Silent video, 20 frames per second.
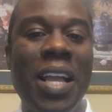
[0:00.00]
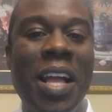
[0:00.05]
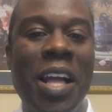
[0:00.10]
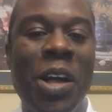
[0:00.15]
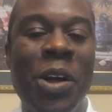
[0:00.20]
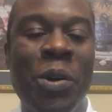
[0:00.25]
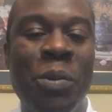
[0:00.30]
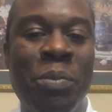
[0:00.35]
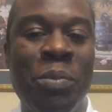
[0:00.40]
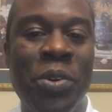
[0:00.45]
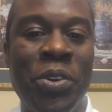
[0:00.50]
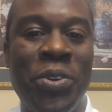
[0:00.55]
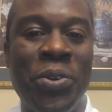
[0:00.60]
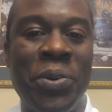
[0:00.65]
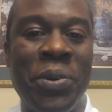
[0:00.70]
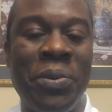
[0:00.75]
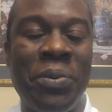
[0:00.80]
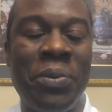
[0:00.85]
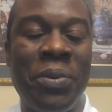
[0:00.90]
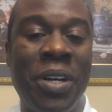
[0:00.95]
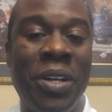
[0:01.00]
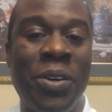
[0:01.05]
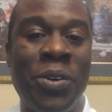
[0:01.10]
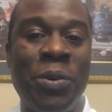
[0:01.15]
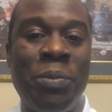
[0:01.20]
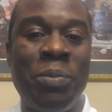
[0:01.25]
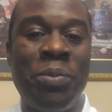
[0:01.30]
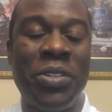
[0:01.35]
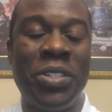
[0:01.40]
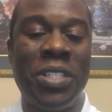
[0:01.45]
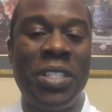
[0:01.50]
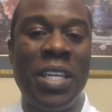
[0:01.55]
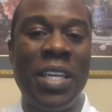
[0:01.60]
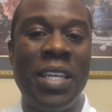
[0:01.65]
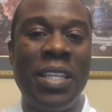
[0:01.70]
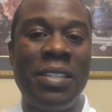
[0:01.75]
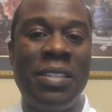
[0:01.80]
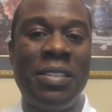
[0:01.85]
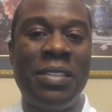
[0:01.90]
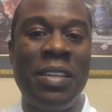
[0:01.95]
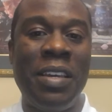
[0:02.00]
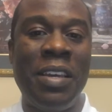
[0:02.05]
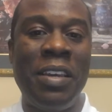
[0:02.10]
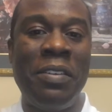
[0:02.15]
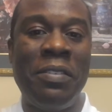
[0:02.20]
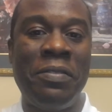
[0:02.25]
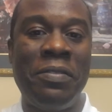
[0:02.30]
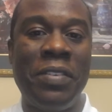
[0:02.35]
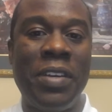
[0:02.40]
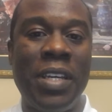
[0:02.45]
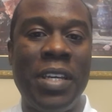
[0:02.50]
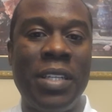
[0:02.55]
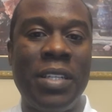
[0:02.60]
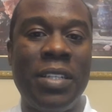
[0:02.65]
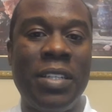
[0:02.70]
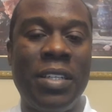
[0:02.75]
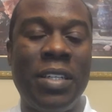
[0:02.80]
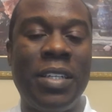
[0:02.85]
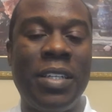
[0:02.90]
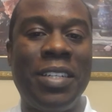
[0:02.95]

I hope you're doing well. Hope you're staying safe, and